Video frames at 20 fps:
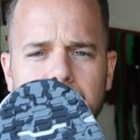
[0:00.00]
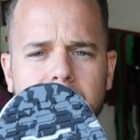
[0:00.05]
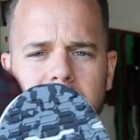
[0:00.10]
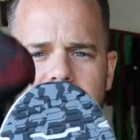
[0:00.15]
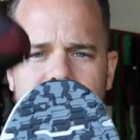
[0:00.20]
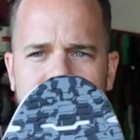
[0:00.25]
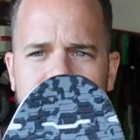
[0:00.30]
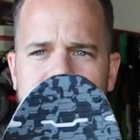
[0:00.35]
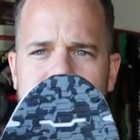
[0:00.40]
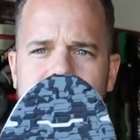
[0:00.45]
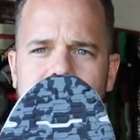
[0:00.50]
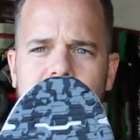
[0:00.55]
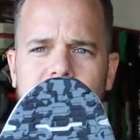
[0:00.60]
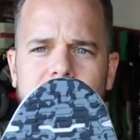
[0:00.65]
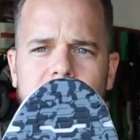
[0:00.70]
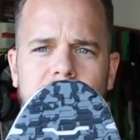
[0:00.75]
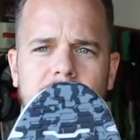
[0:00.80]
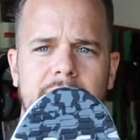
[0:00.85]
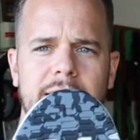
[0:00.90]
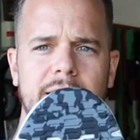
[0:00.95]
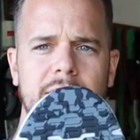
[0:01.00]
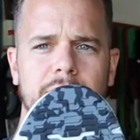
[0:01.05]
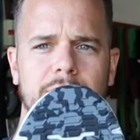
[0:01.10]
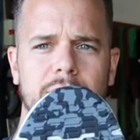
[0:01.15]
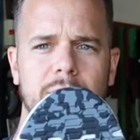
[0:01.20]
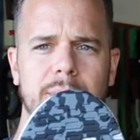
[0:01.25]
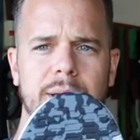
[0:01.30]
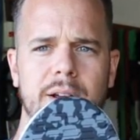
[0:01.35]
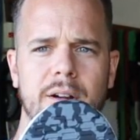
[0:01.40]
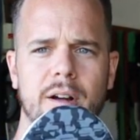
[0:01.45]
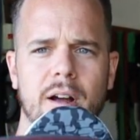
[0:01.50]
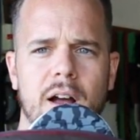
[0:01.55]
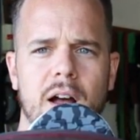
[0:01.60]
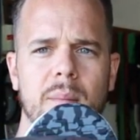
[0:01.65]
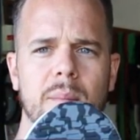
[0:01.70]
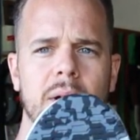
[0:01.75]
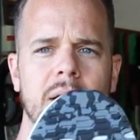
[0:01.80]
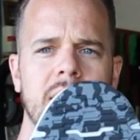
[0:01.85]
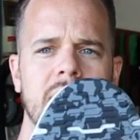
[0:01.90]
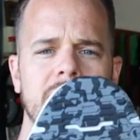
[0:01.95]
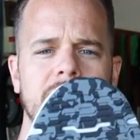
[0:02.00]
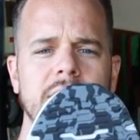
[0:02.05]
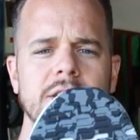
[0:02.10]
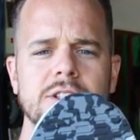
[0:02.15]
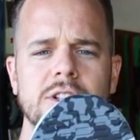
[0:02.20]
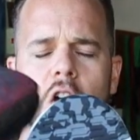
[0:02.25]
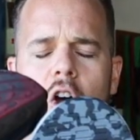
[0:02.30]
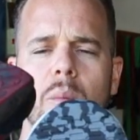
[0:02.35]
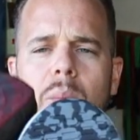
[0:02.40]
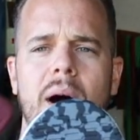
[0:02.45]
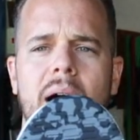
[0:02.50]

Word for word: basically this area right here from here up, this toe